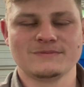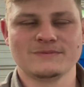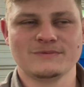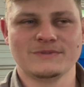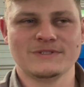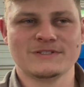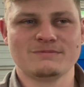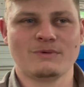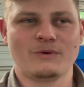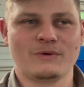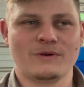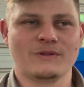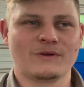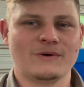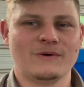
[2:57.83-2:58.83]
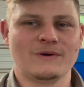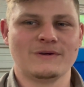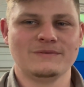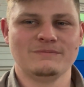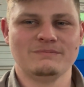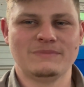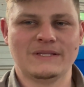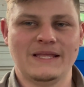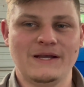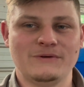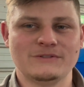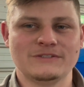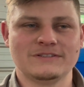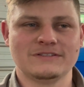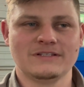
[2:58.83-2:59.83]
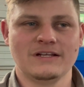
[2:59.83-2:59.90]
with this motor in the car. But that was